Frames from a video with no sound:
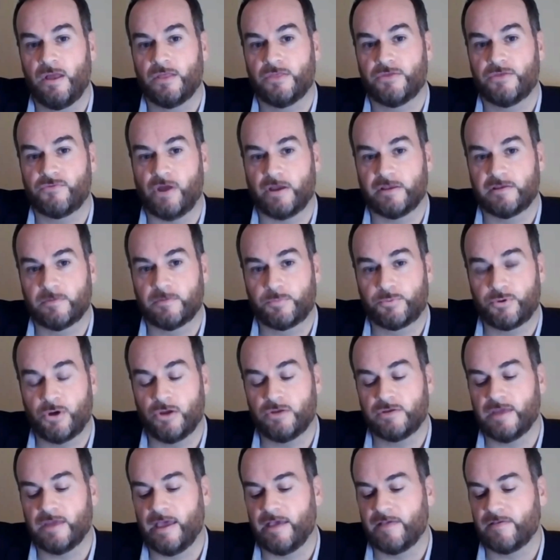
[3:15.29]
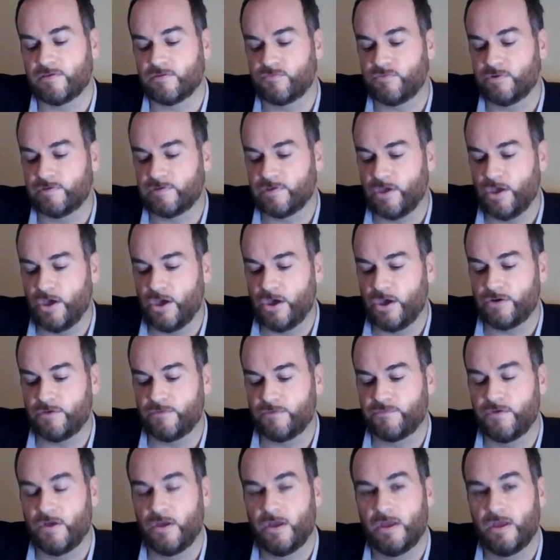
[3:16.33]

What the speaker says: the right to protest, the return of